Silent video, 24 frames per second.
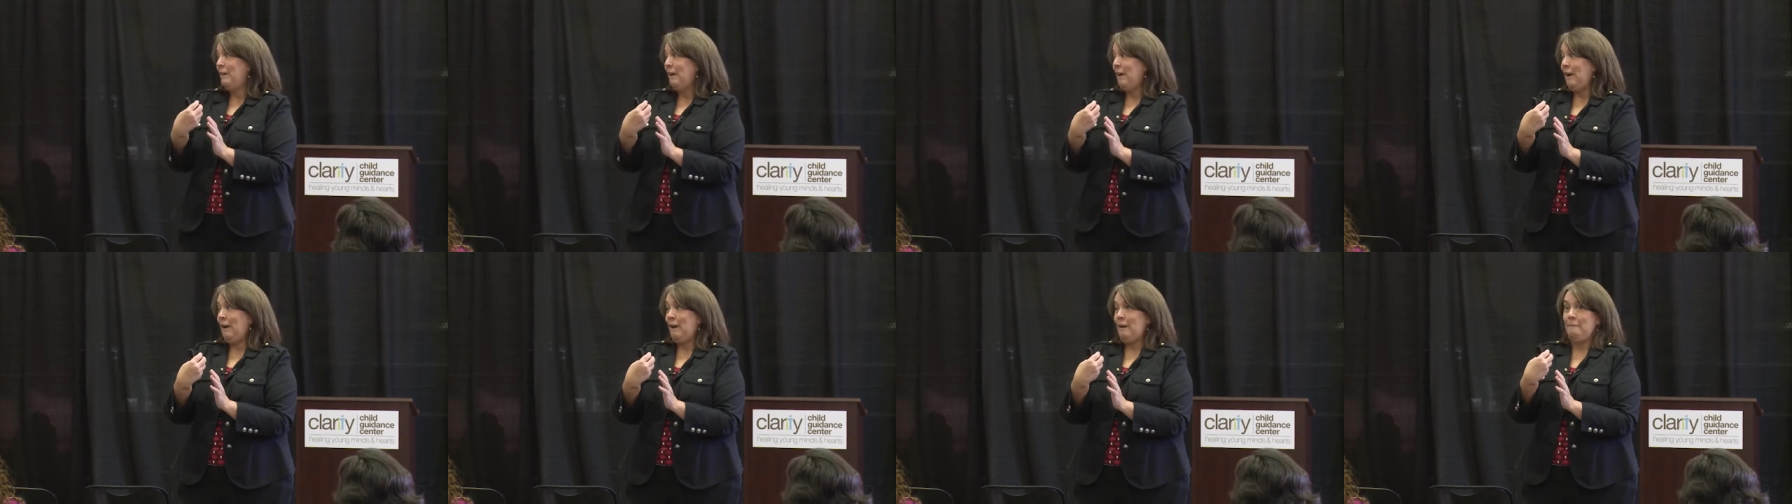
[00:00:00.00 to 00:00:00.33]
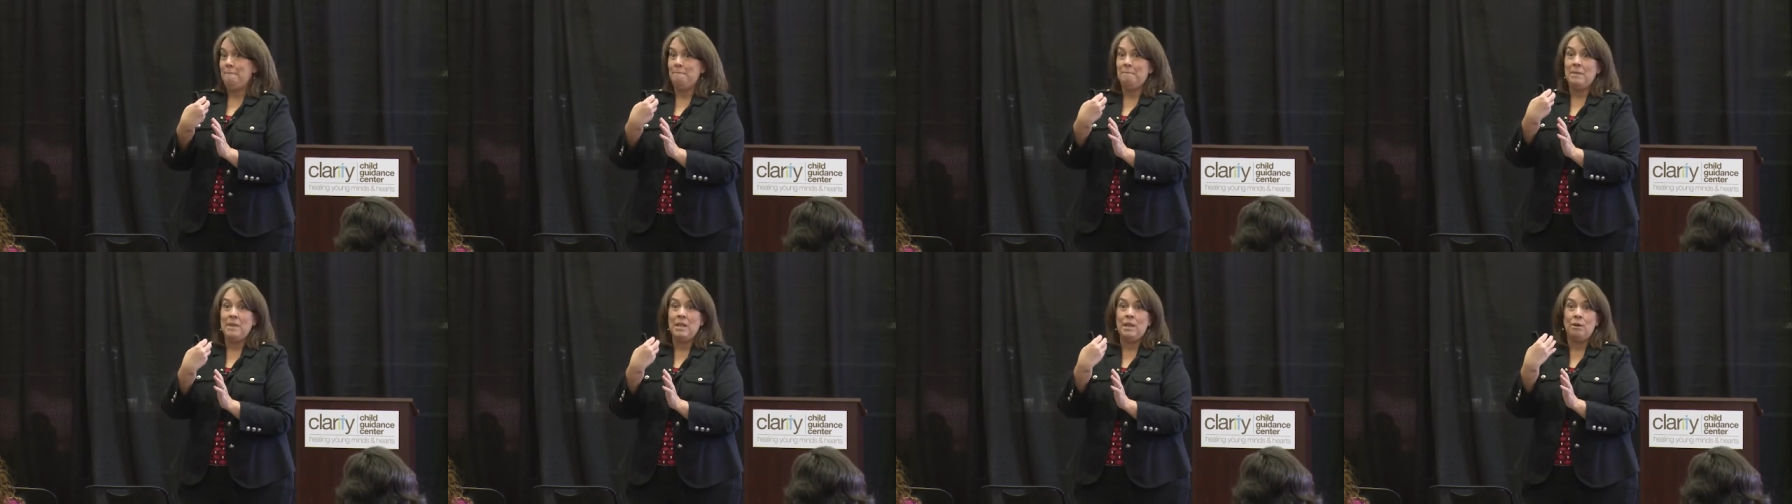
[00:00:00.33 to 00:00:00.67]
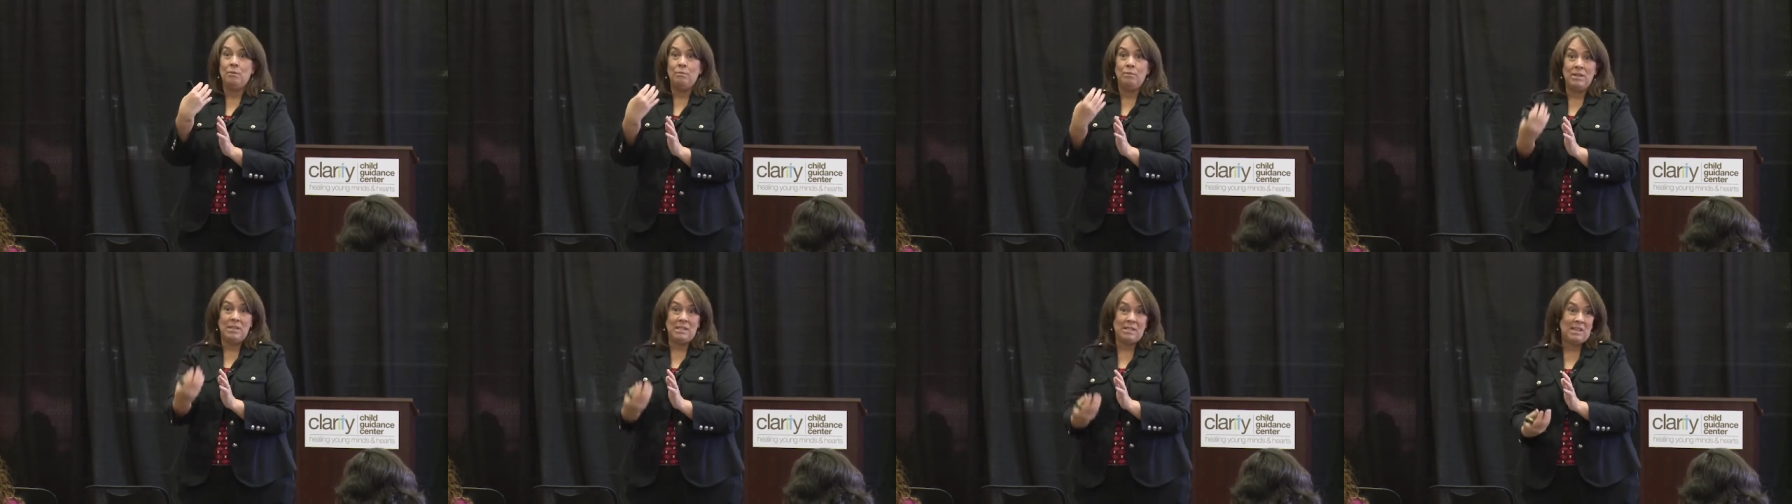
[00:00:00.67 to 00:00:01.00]
um, you
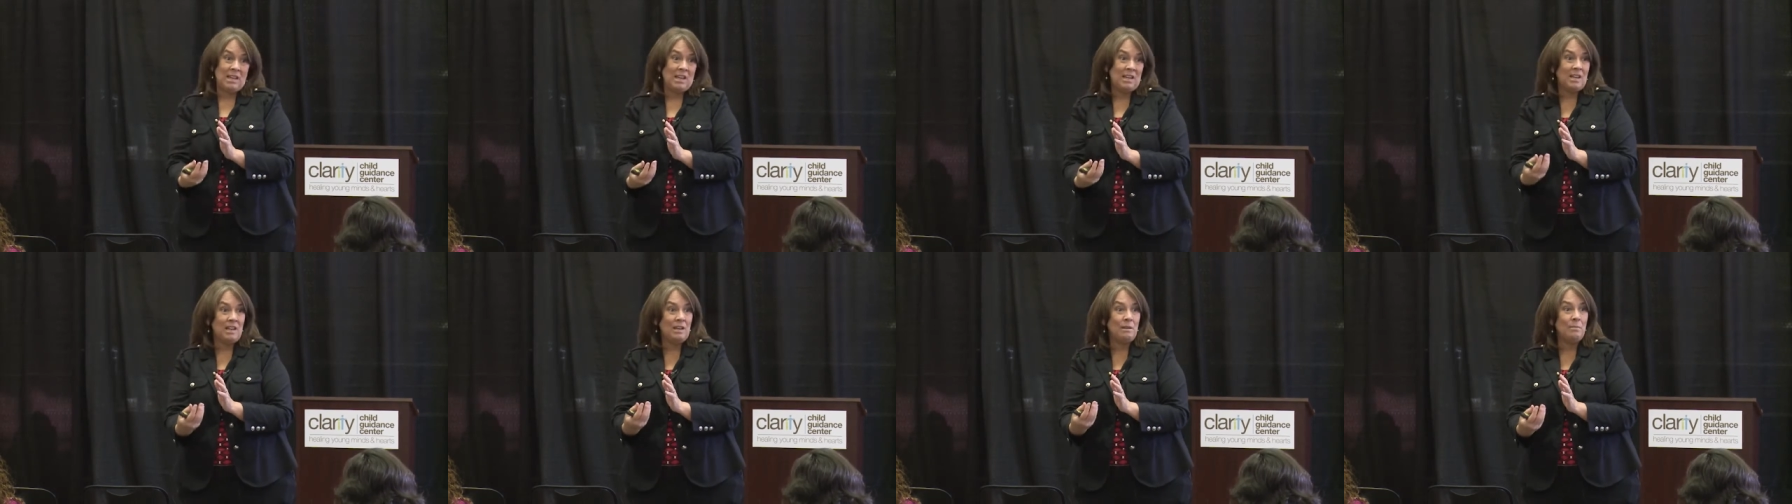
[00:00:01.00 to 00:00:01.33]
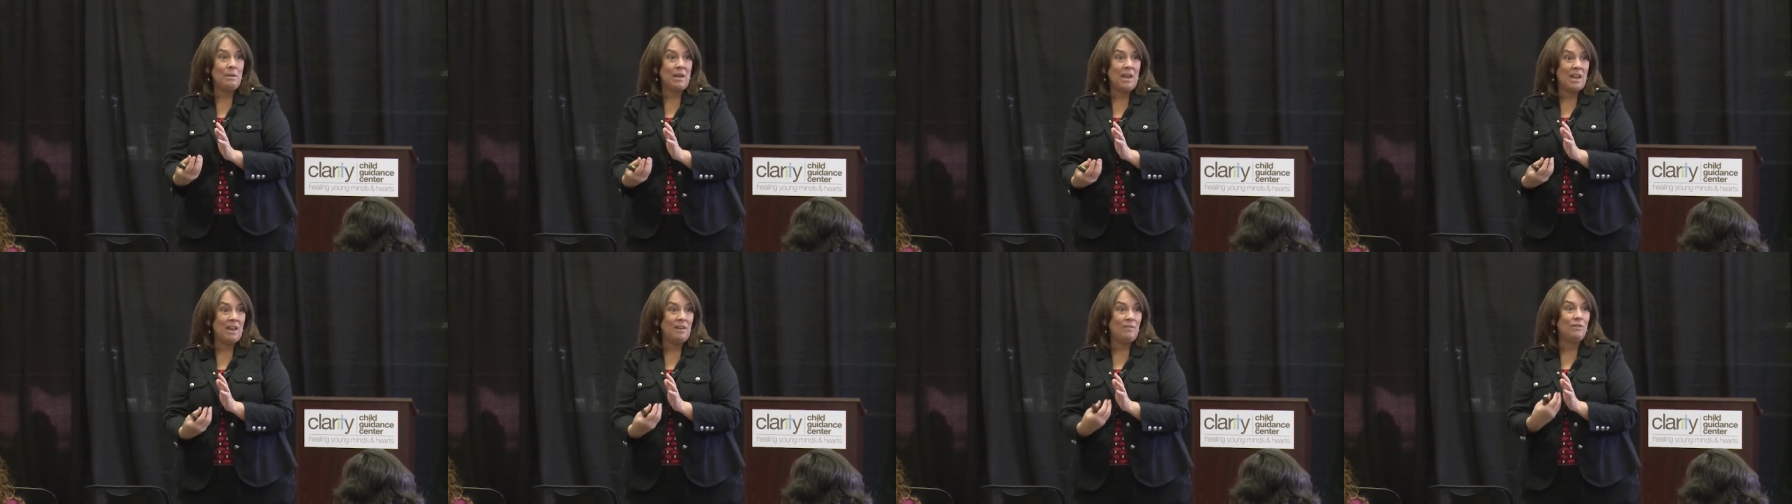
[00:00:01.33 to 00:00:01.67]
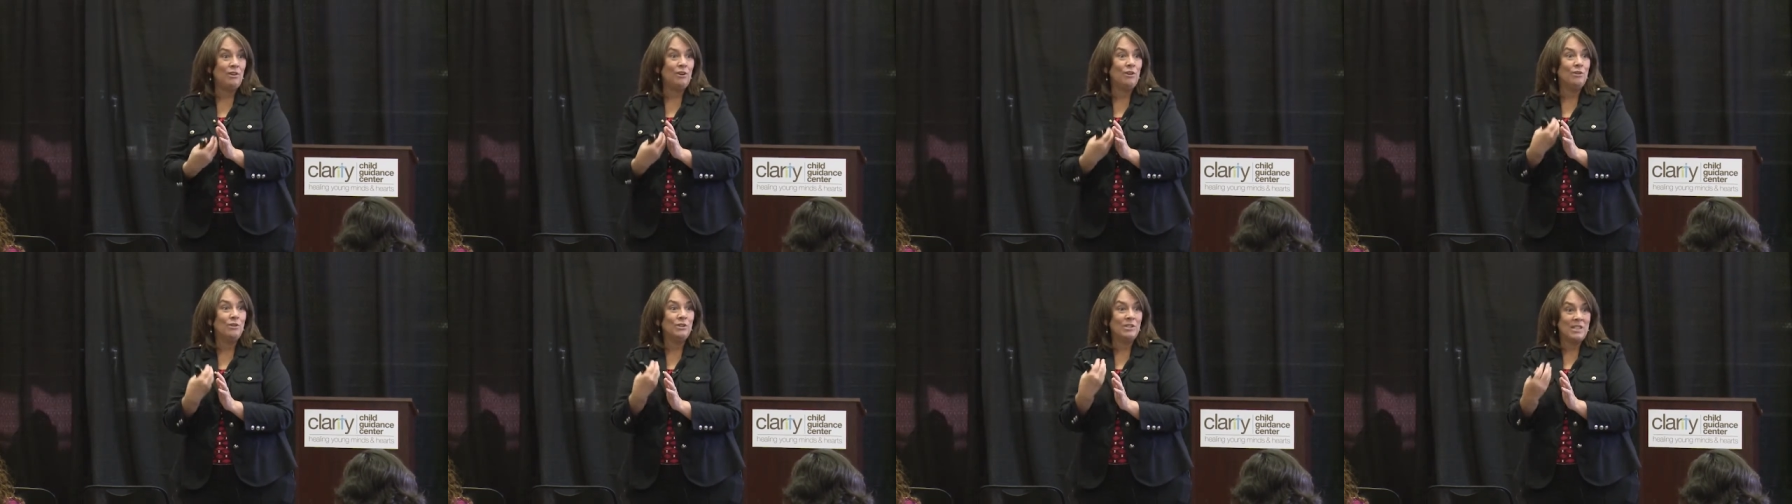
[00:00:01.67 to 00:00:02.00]
know, risk-taking
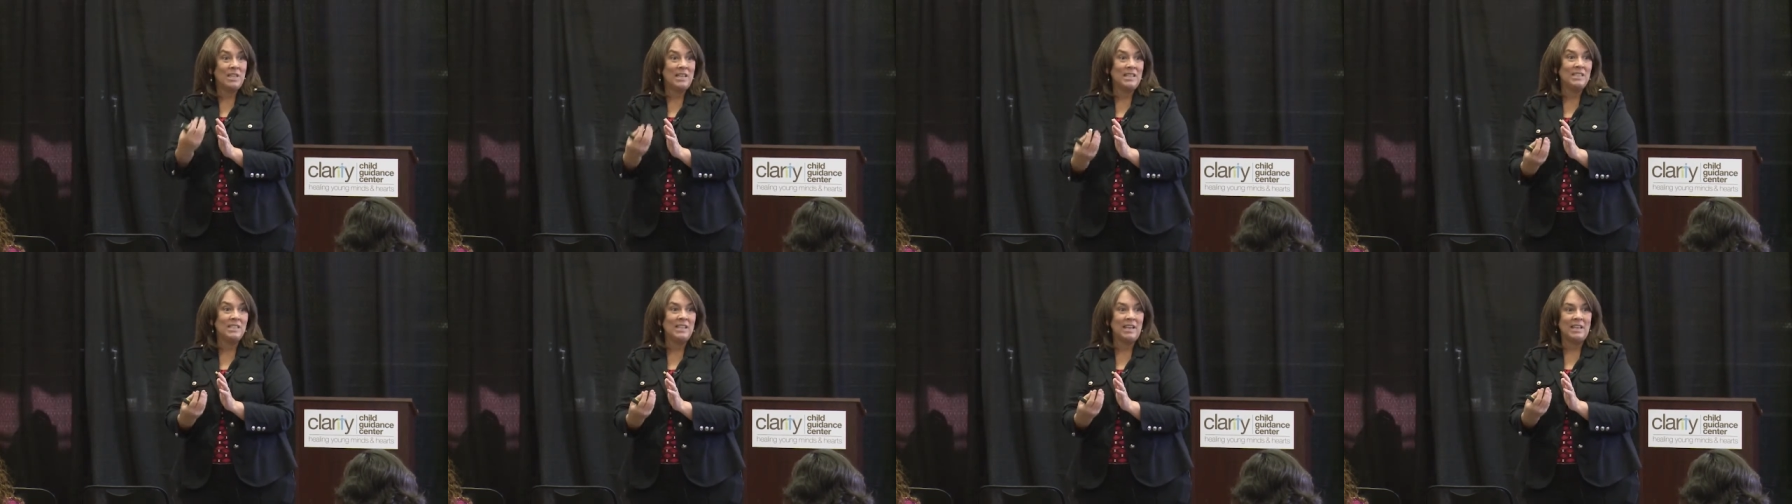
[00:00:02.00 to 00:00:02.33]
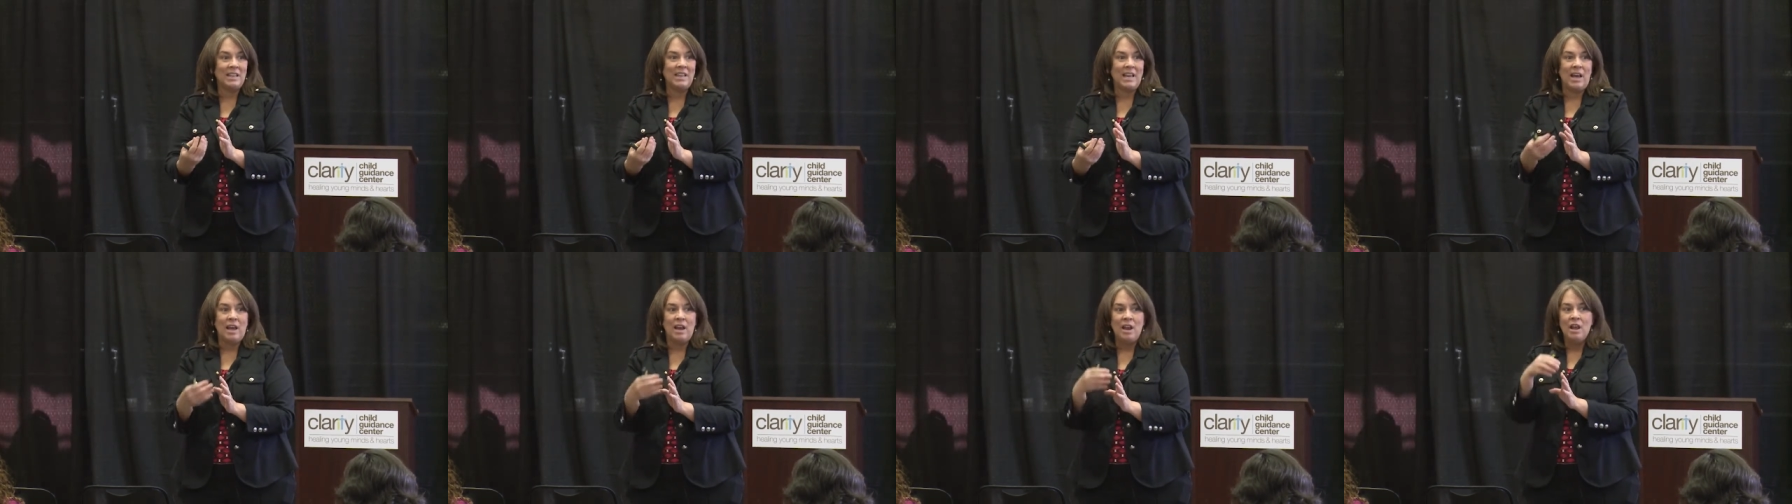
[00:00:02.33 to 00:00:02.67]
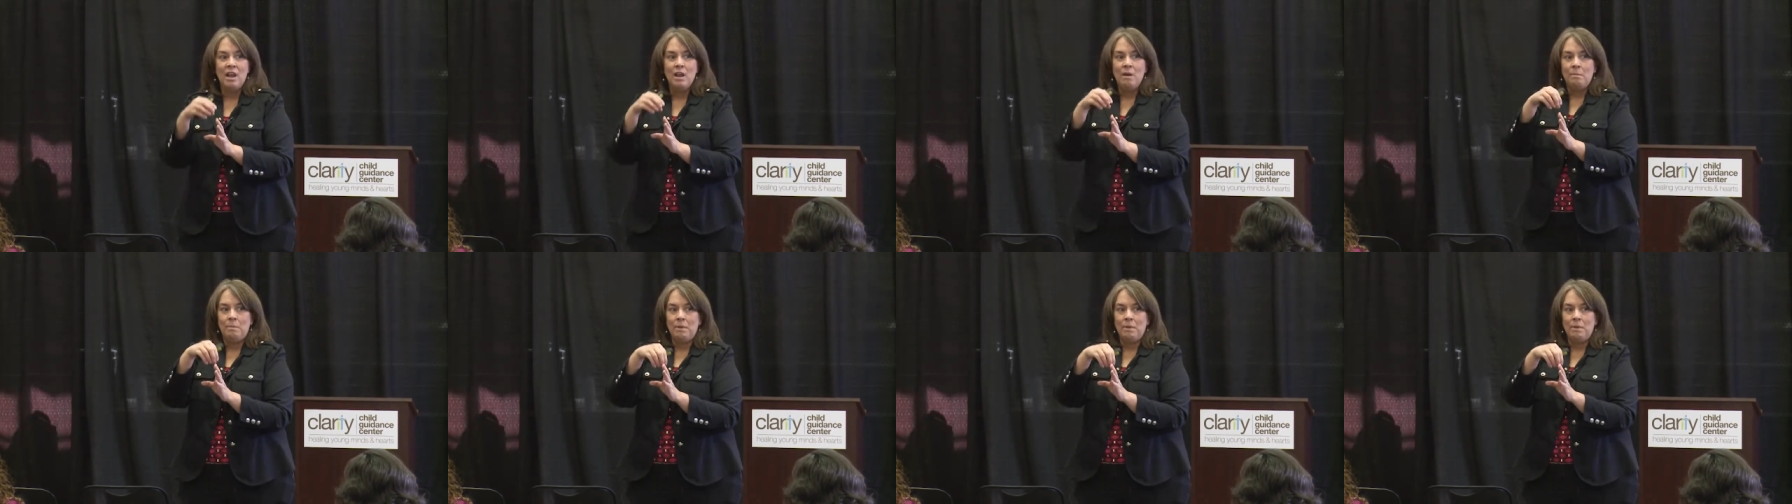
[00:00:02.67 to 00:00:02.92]
behaviors, things like that.